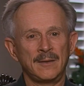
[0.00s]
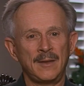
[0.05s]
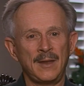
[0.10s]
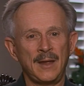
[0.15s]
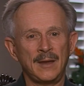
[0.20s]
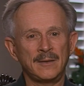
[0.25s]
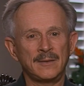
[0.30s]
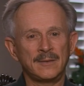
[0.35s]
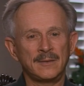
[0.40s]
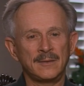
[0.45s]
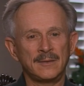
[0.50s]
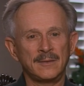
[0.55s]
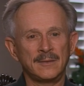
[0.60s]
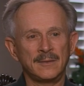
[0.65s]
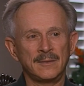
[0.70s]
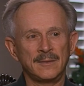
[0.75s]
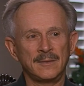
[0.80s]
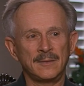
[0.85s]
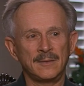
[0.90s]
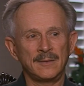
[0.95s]
that's,
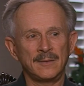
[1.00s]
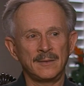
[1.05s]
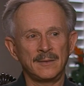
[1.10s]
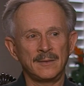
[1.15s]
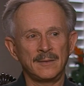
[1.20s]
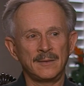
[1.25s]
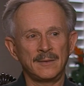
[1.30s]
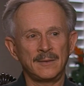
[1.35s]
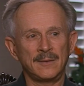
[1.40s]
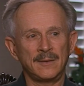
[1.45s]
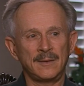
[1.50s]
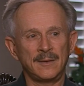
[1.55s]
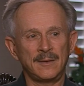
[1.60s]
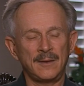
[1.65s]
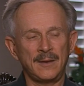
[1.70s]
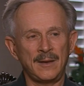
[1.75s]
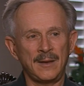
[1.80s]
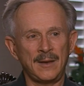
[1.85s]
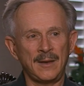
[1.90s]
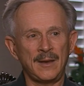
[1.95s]

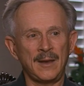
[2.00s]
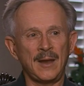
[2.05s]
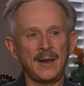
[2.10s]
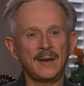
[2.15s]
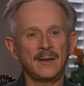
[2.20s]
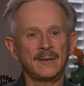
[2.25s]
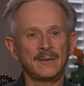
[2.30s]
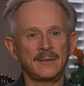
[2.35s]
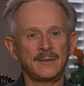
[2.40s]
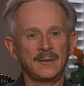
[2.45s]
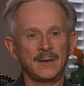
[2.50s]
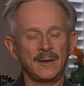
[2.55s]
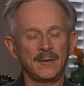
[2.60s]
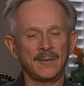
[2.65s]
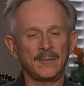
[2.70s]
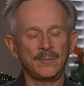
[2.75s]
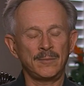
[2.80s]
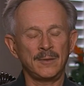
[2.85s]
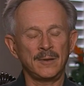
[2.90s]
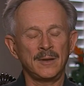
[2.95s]
that is
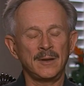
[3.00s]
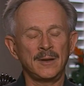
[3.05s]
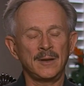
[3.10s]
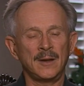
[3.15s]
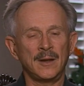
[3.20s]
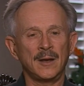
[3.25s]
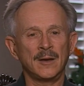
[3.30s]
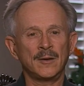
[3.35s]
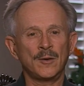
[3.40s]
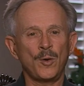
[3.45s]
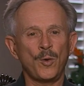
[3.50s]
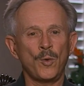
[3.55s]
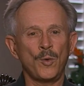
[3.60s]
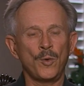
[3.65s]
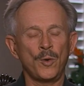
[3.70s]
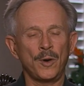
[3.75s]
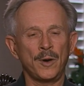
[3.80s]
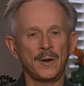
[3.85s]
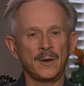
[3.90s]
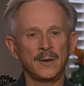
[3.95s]
a really a
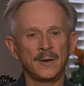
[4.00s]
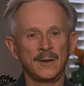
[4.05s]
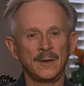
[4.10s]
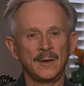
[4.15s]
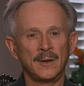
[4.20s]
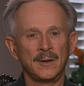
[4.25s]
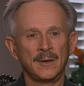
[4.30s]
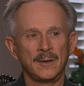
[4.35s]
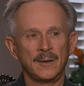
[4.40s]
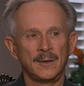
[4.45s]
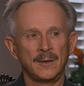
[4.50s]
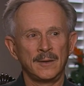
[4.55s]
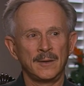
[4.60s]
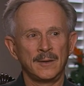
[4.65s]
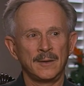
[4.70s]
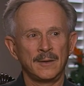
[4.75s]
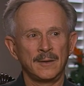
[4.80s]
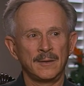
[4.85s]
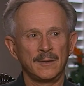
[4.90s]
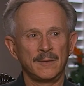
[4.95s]
core
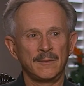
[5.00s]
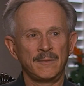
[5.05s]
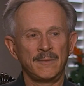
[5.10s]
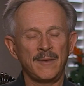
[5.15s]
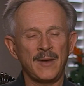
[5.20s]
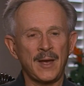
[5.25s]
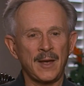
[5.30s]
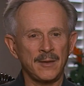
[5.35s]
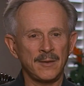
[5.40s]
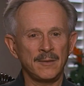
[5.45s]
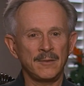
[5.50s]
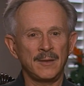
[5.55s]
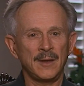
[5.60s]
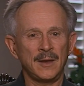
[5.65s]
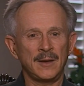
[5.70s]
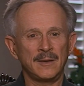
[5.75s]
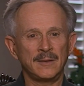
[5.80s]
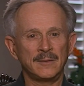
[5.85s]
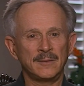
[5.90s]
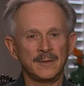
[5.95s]
value
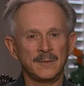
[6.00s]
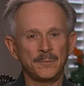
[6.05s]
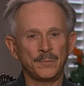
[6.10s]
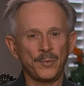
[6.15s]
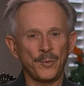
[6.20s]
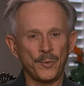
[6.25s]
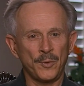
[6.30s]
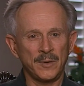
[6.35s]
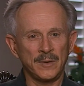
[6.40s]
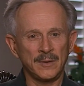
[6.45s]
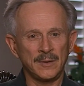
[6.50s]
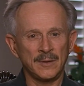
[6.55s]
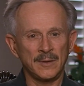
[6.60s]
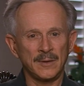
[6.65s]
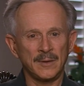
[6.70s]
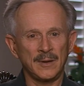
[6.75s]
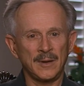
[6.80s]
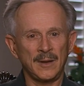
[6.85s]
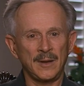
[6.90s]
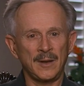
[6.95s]
that is important.
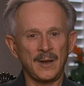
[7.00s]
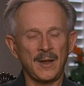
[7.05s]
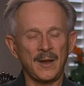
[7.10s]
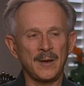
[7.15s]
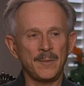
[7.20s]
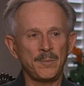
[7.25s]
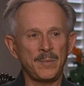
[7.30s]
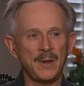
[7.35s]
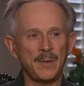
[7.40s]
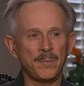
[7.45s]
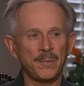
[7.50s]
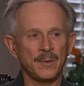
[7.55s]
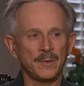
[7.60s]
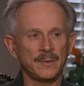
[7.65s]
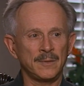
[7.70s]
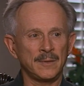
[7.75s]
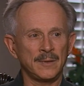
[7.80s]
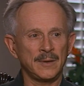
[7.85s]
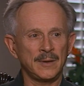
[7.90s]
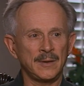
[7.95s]
A lot of
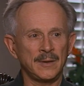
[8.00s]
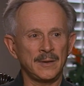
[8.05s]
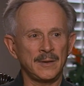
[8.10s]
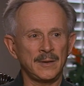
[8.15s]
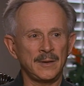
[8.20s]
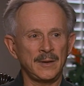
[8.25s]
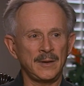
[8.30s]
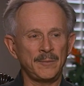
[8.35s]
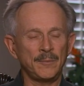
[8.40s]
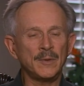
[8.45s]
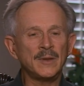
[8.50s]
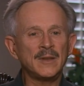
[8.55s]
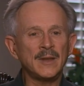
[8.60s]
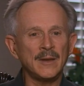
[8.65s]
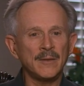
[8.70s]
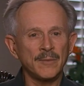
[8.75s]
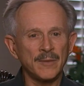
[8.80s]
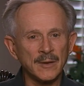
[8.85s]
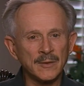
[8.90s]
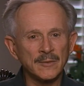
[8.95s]
people, uh, and when
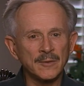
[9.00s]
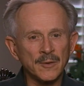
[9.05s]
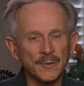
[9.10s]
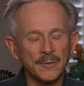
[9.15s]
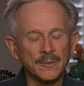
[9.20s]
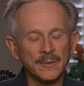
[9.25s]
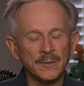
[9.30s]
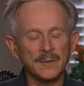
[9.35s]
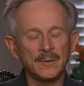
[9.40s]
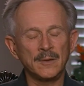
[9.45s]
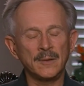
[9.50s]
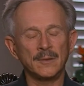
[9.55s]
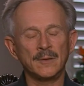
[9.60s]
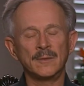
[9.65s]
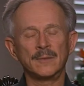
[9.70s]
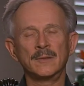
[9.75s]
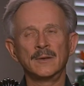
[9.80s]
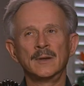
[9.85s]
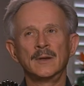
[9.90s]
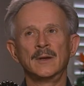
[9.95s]
things go,
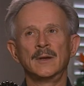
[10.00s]
go